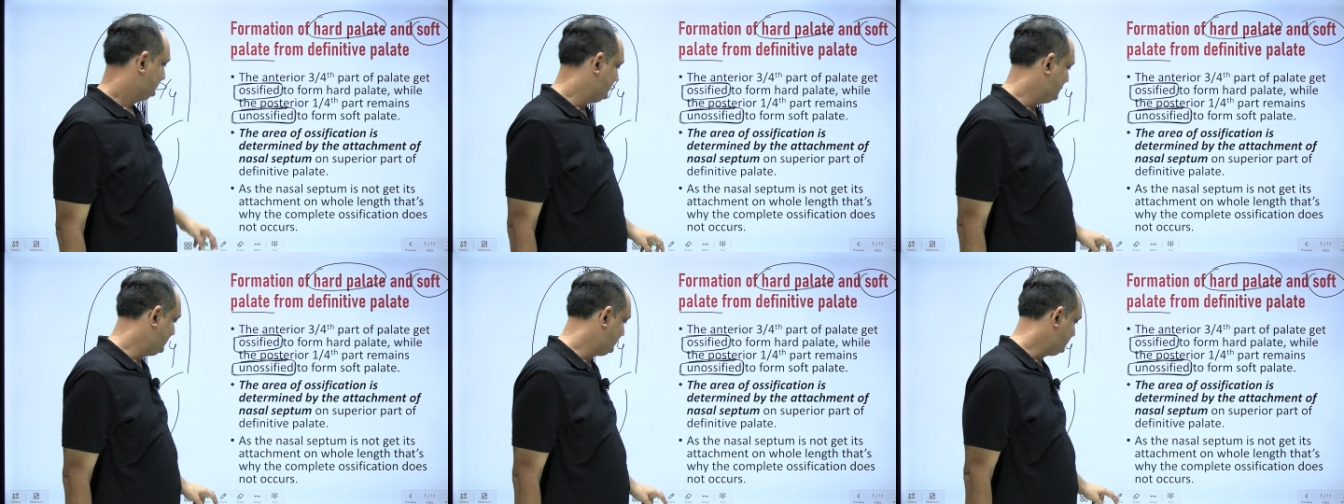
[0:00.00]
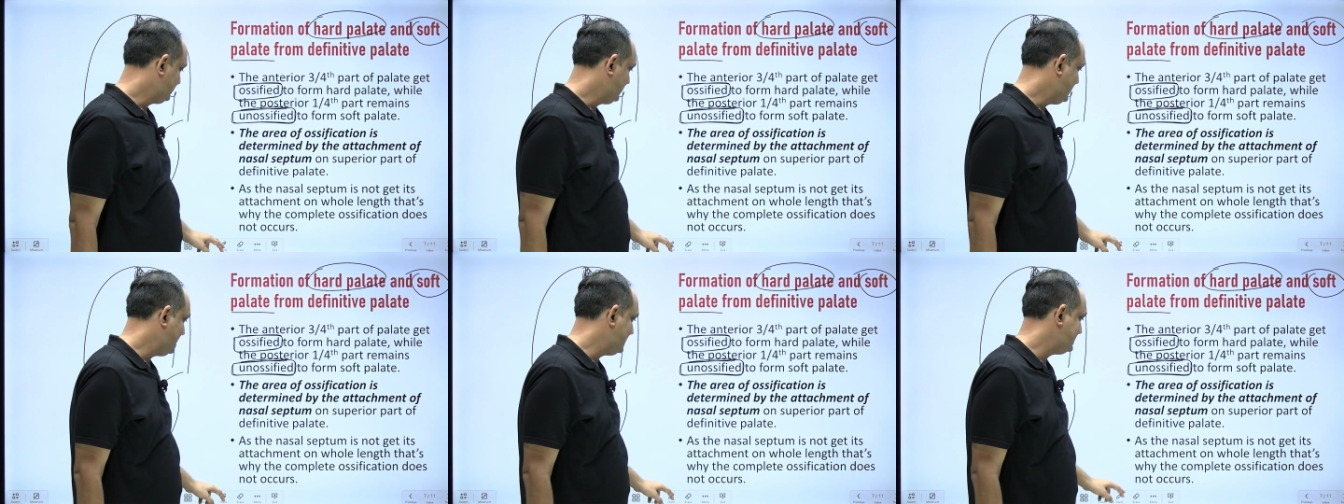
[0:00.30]

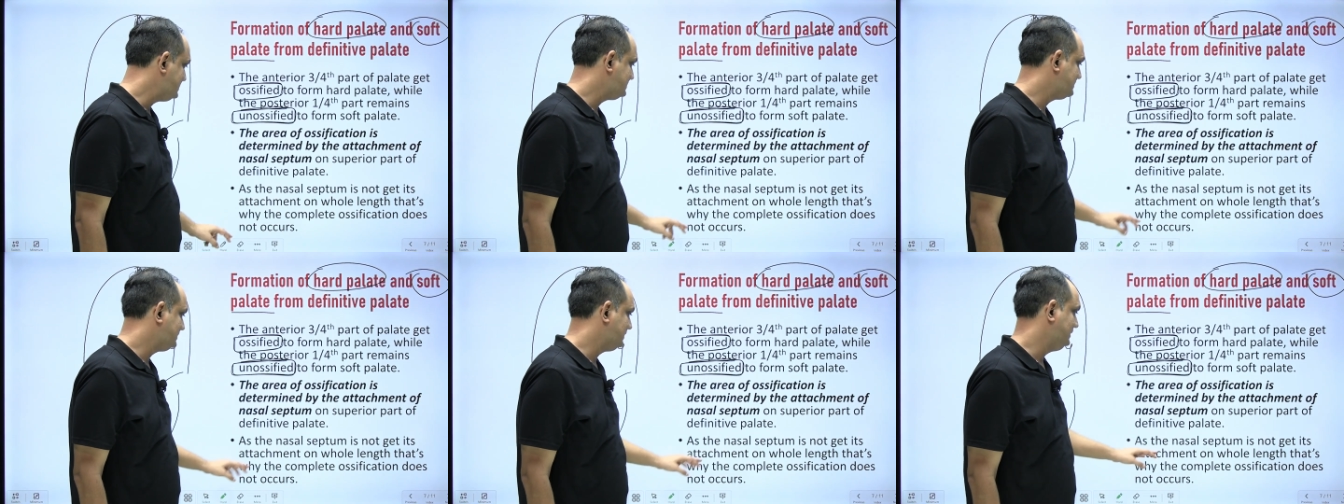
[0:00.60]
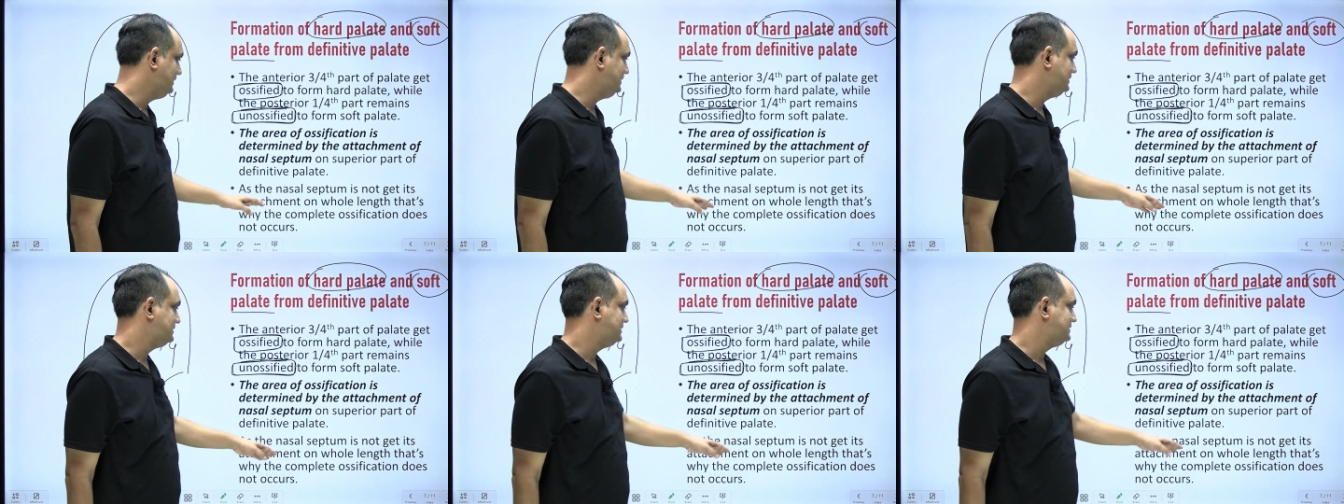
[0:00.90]
that as
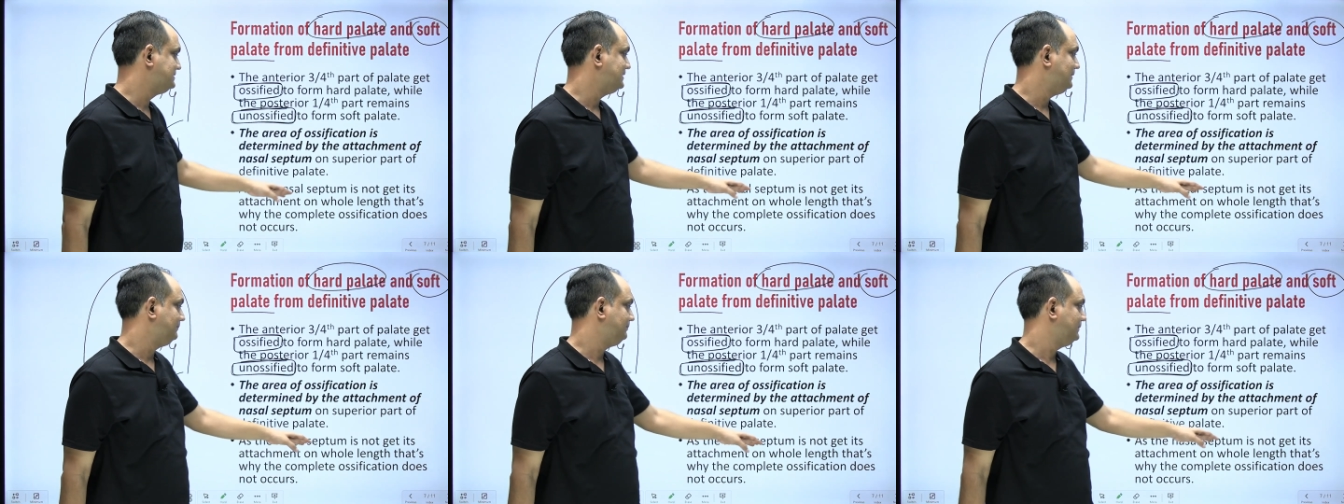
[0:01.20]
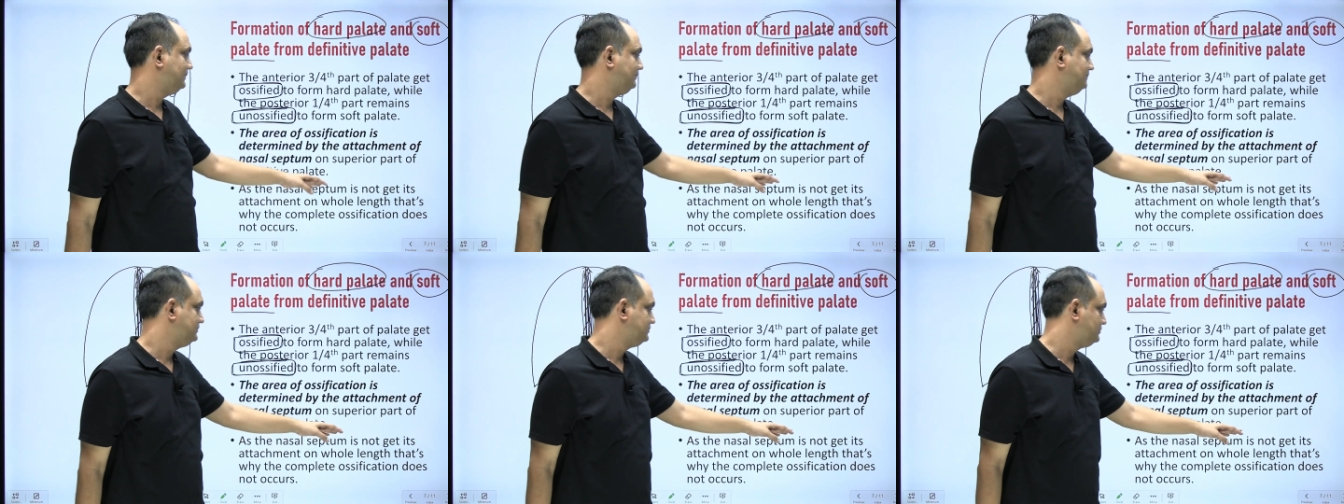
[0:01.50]
the nasal
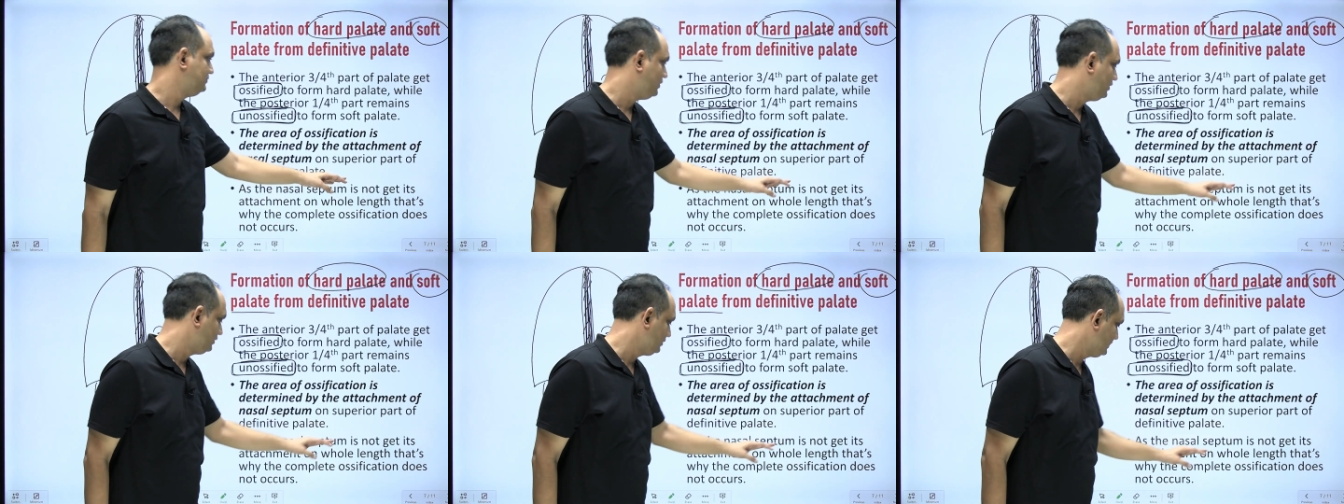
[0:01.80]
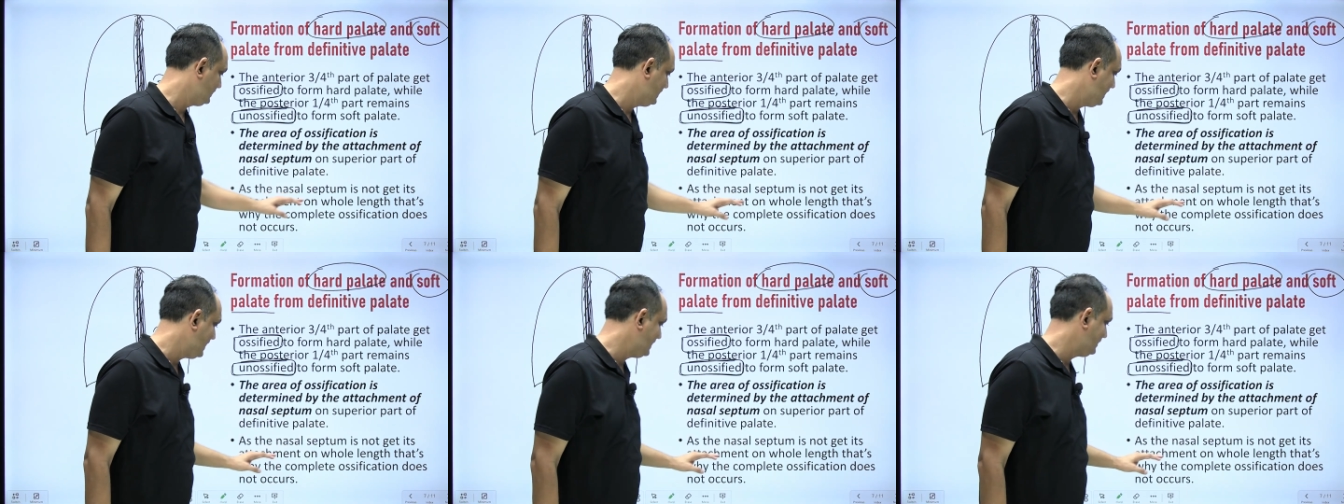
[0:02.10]
septum is
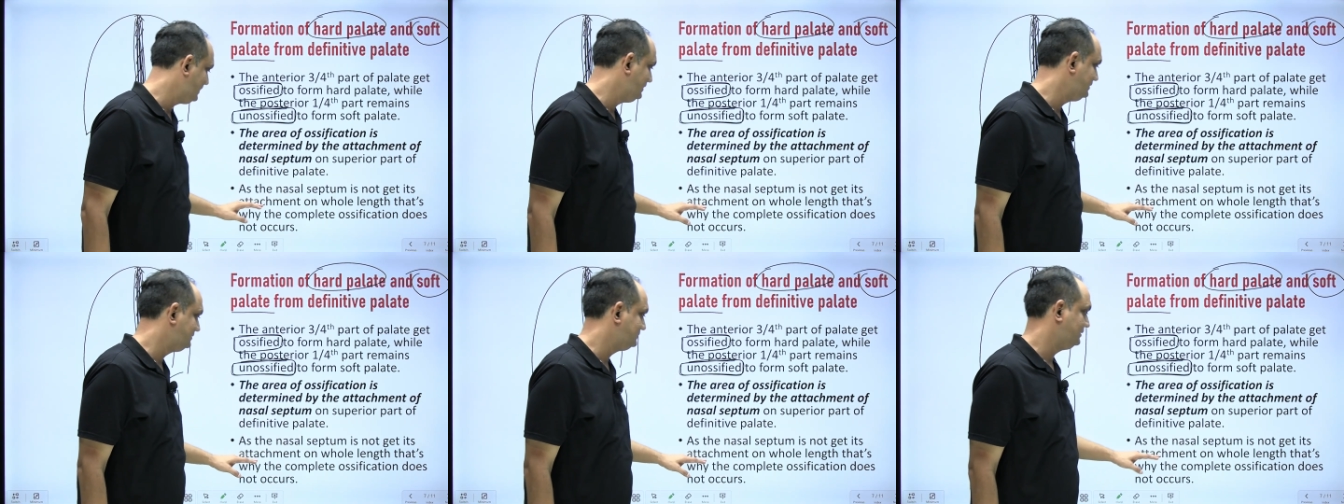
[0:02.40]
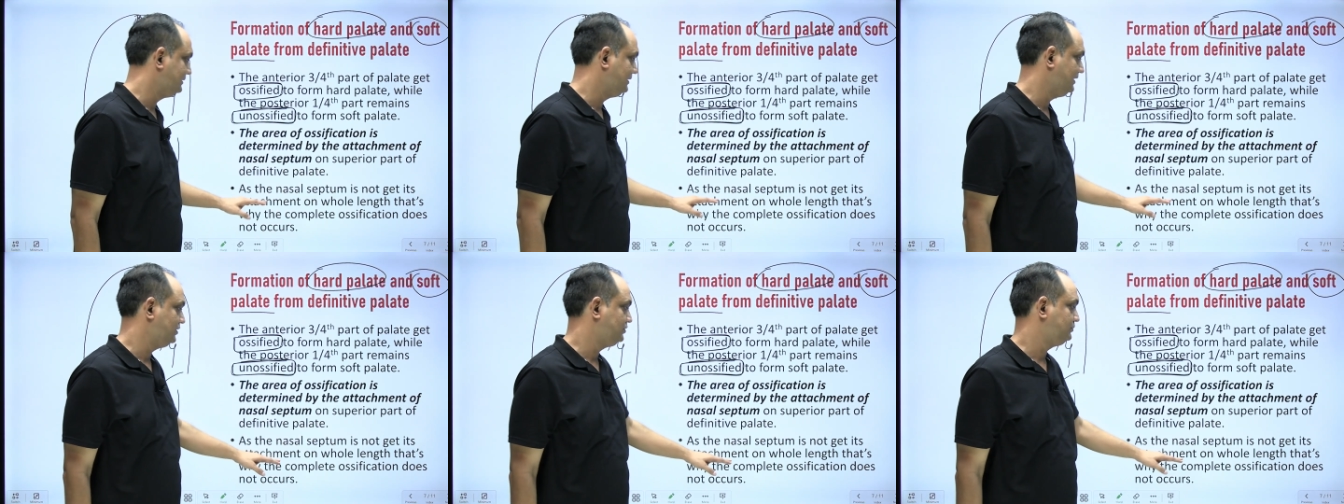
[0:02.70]
not get
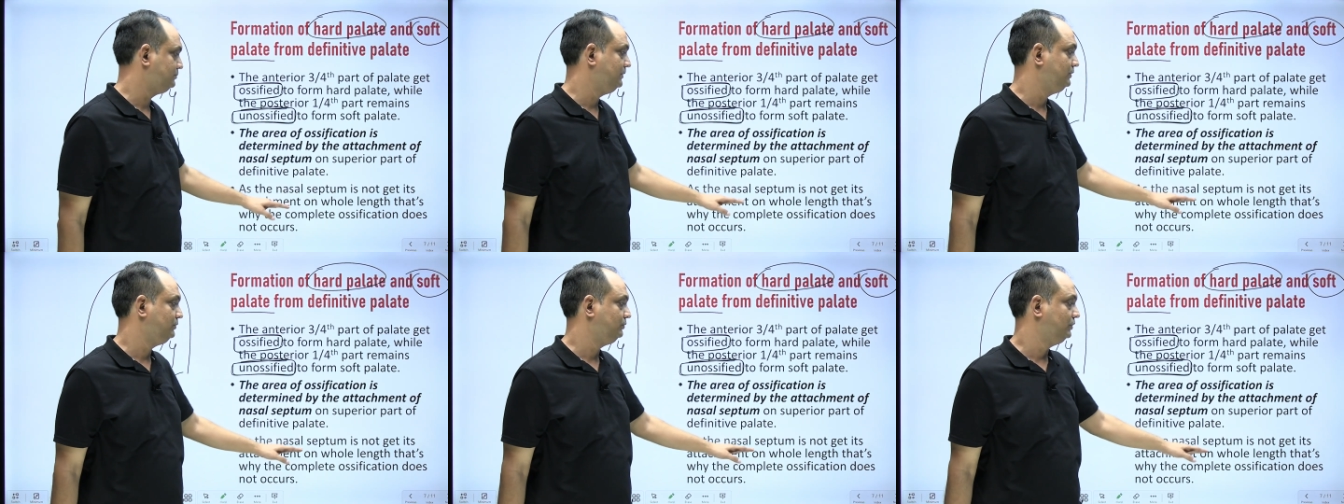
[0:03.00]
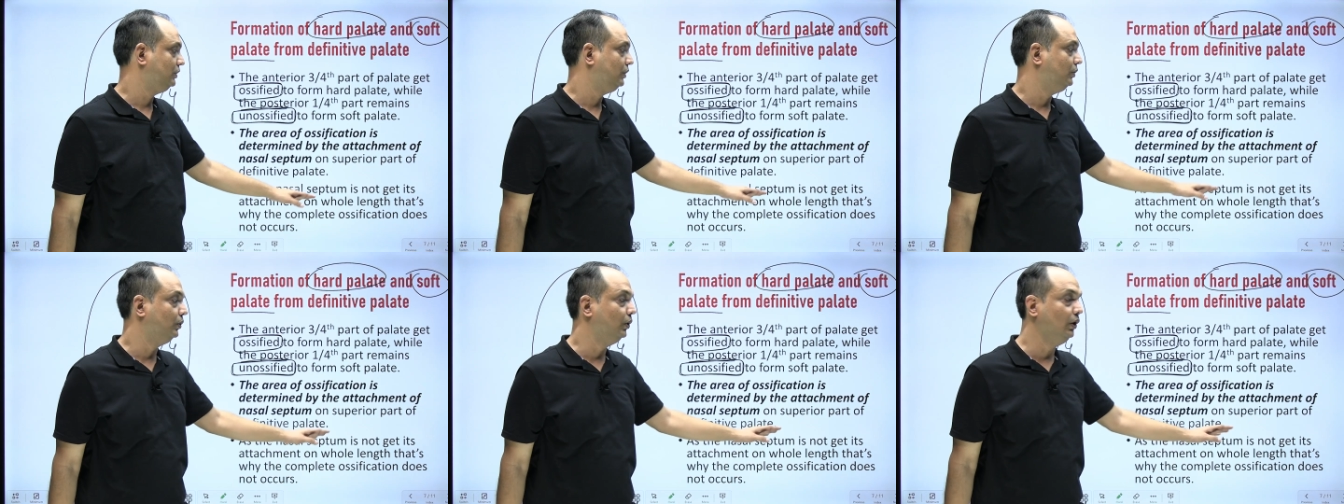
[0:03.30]
its attachment
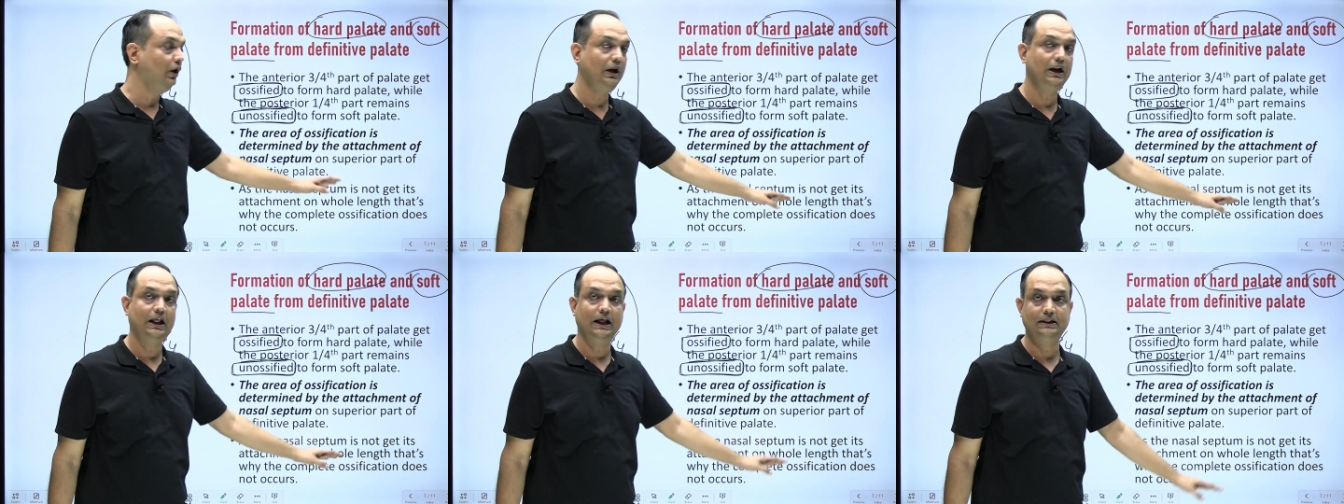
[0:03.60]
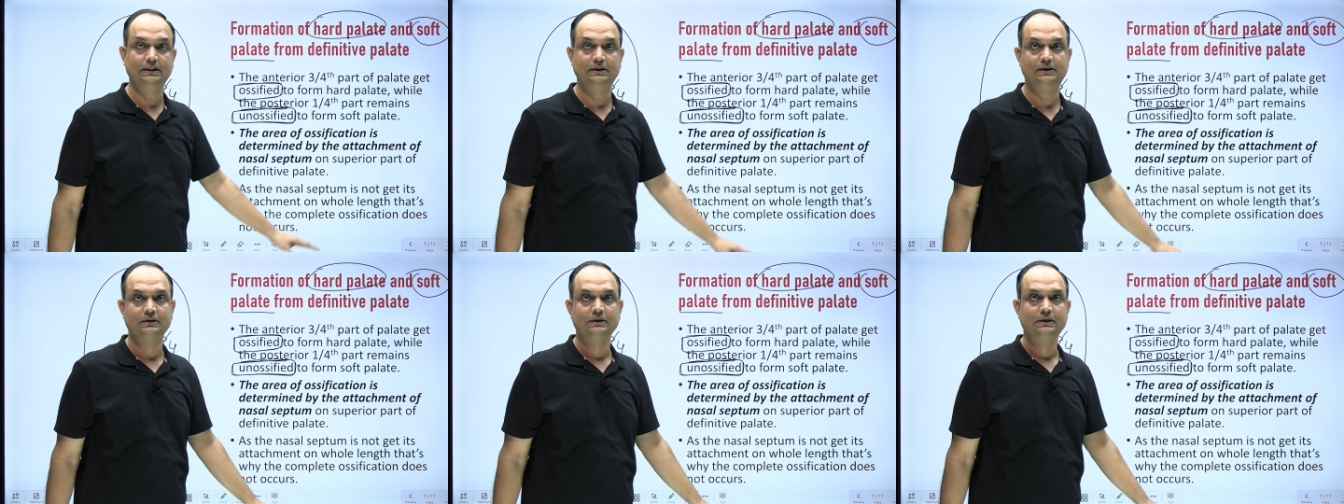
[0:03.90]
to the whole
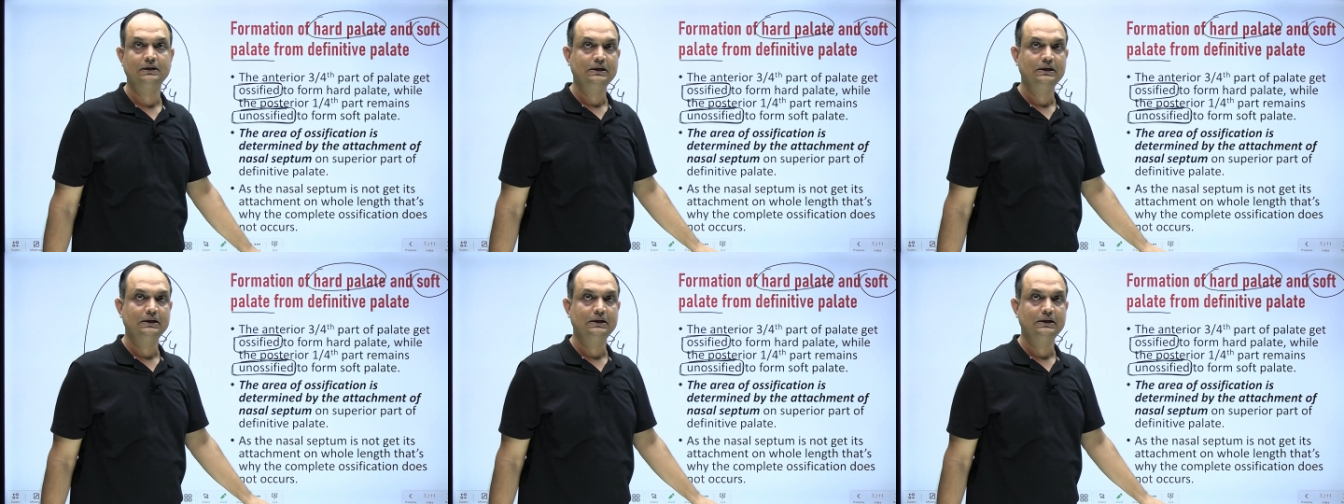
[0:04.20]
length,